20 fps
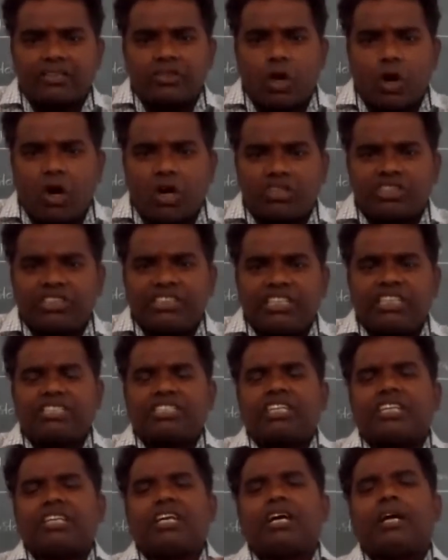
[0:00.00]
the
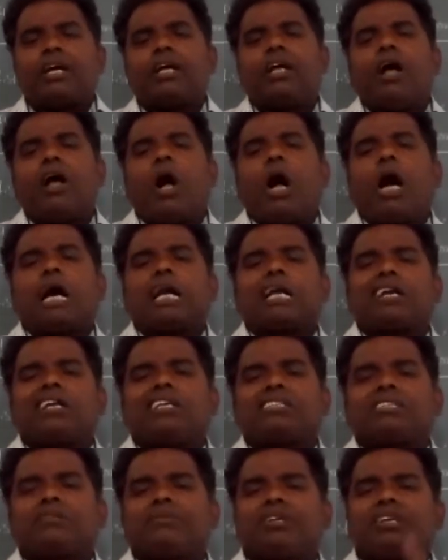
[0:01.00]
originated
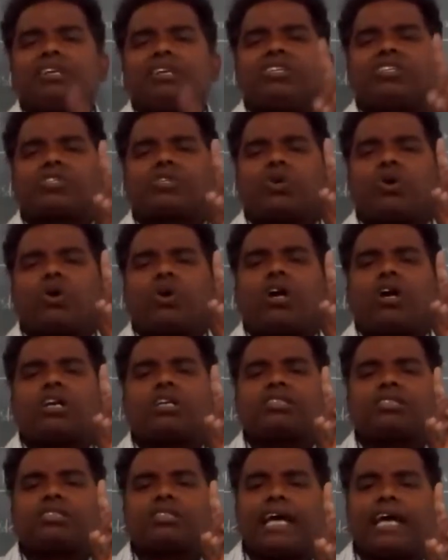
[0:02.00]
organism is called
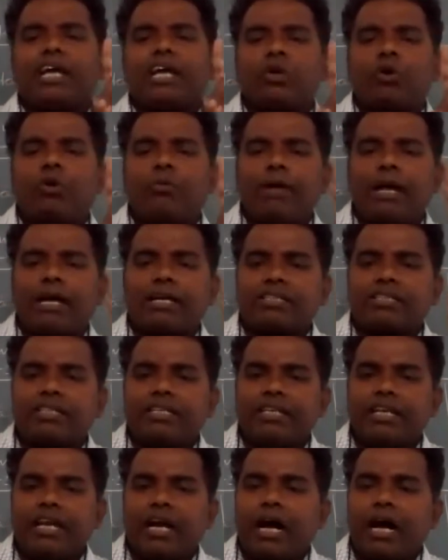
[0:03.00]

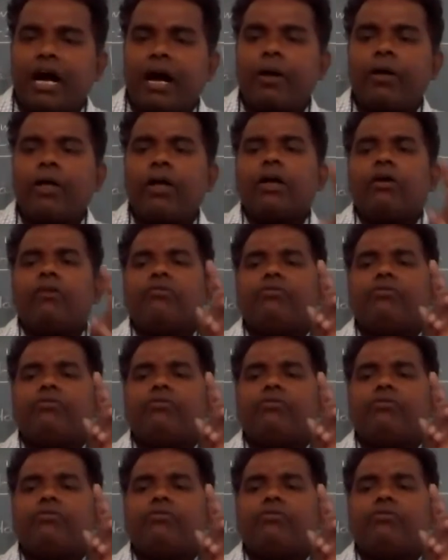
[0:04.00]
cyanobacteria.